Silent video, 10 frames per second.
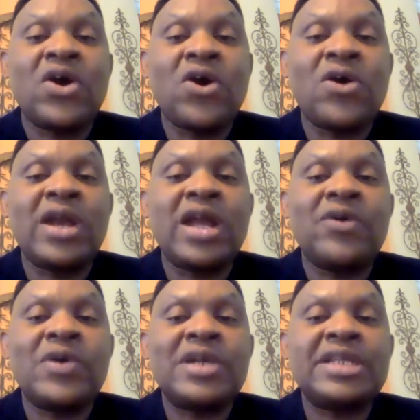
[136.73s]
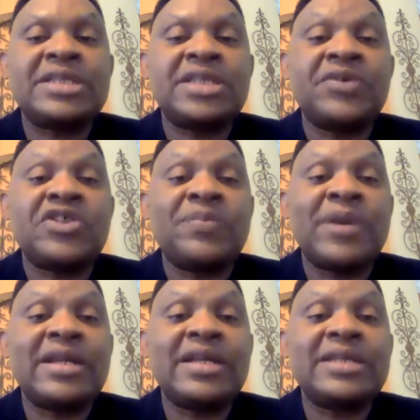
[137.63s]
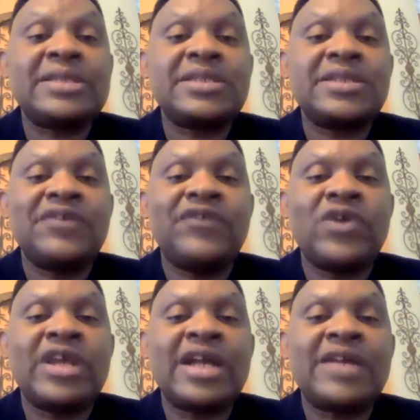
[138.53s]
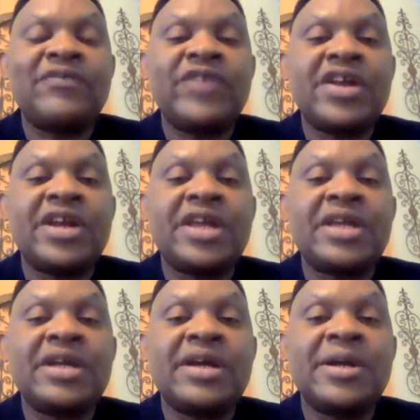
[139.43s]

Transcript: all our distinguished panelists for that very